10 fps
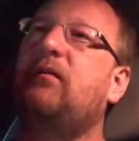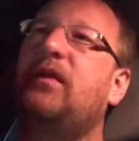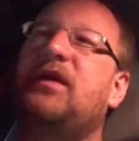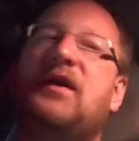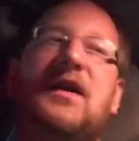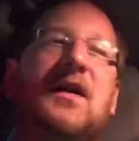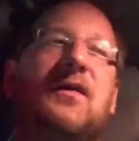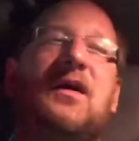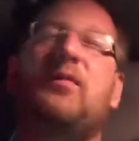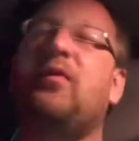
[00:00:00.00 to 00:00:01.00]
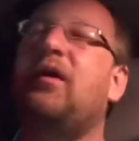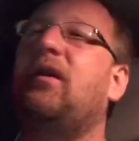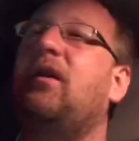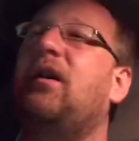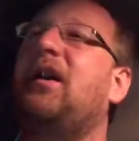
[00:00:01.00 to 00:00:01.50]
but you can't really pour
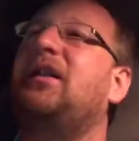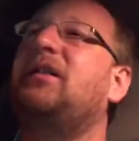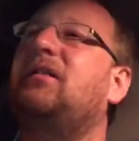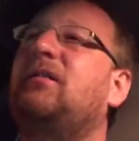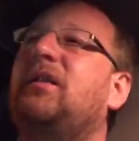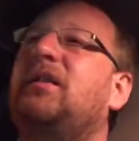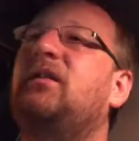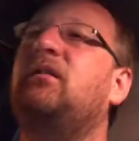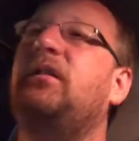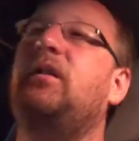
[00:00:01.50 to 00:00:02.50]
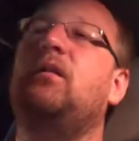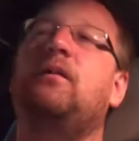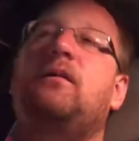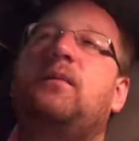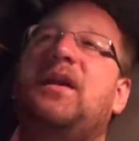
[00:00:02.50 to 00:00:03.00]
your heart out to them until
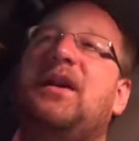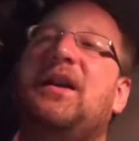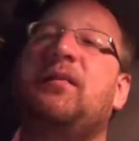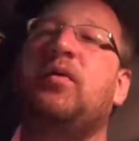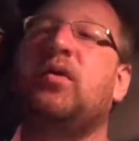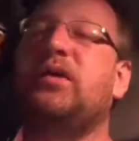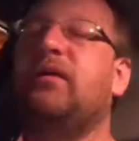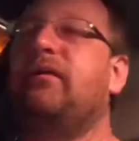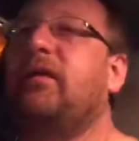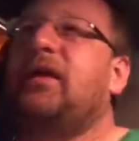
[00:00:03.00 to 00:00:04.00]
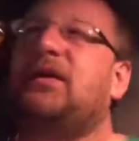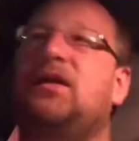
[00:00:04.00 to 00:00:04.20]
you've been in-person friends,